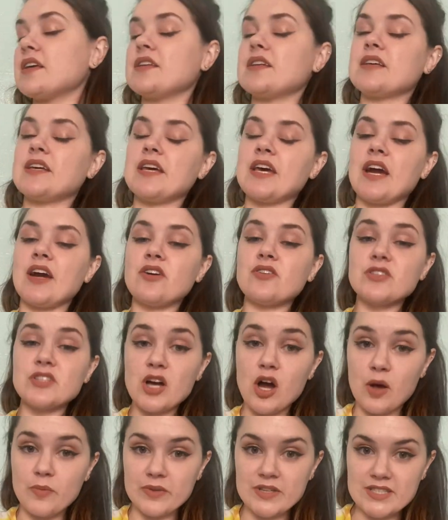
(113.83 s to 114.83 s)
Carol
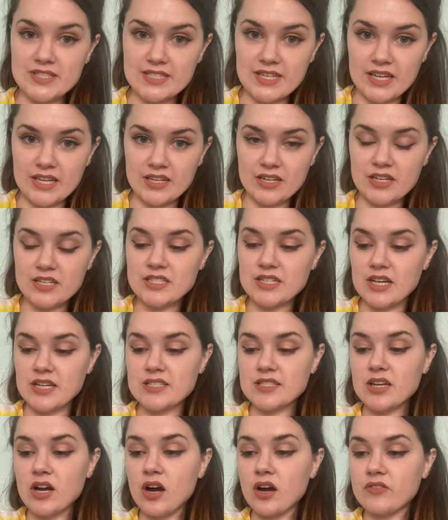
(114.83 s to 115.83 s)
Tomlinson does
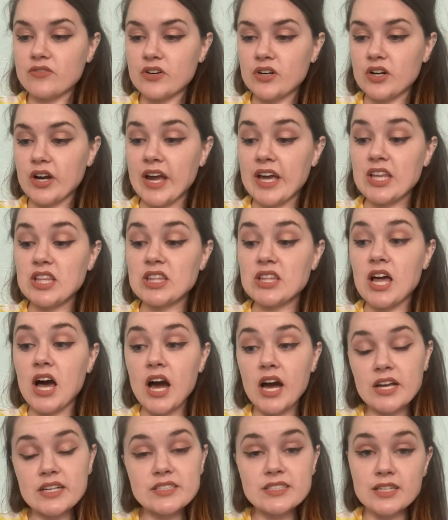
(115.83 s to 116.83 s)
cover a
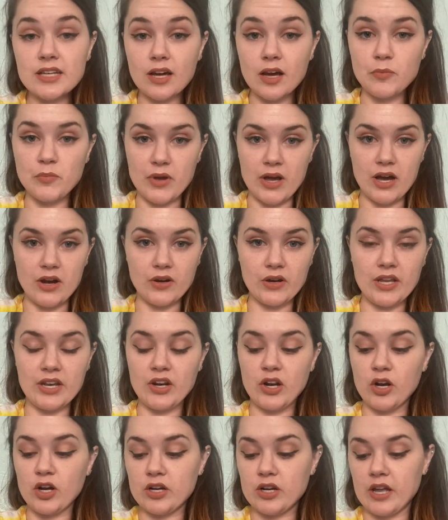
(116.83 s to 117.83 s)
lot about in
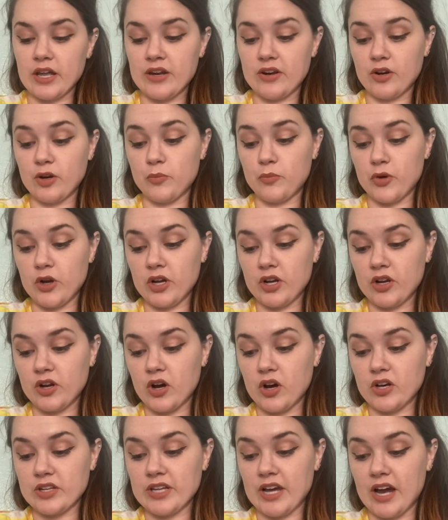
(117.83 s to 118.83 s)
her book
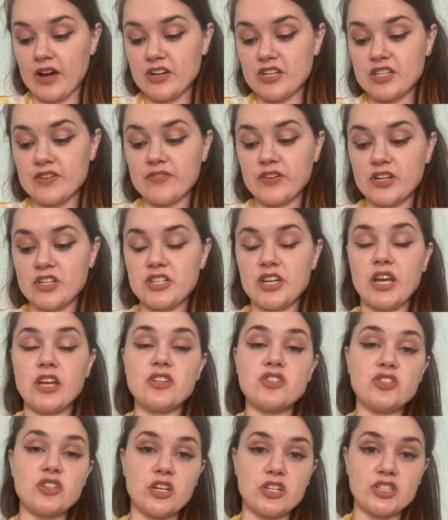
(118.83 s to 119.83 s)
called How to Differentiate
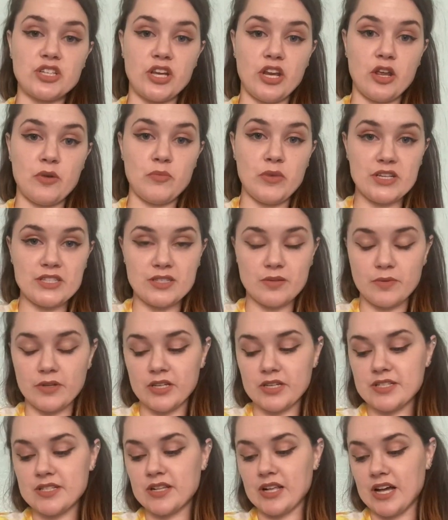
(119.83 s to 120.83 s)
Instruction in Mixed
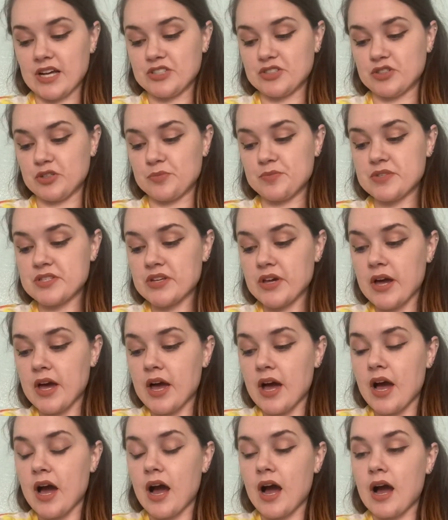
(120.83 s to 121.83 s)
Ability Classrooms.
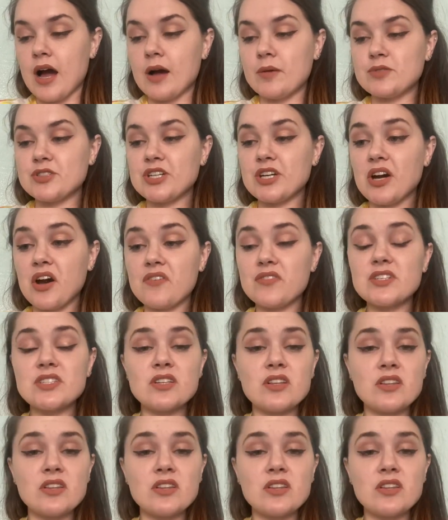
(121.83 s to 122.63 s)
She covers a